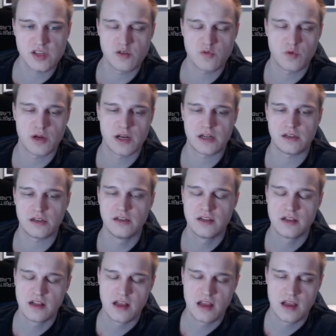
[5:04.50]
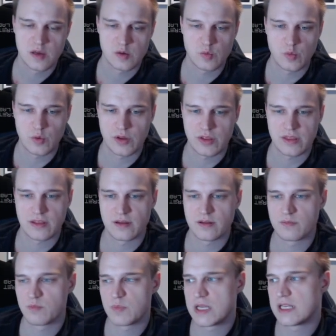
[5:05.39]
well with
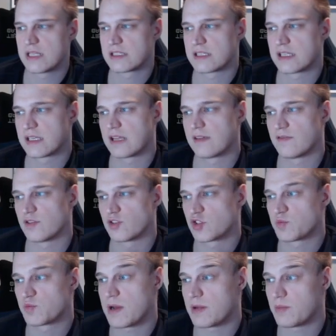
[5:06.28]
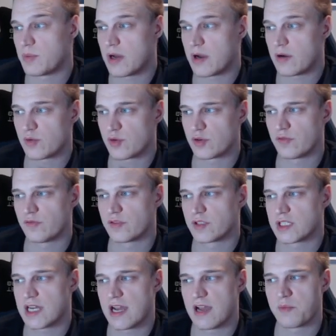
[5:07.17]
minions that give you spell power over
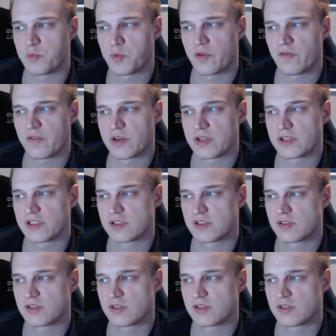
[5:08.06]
time or very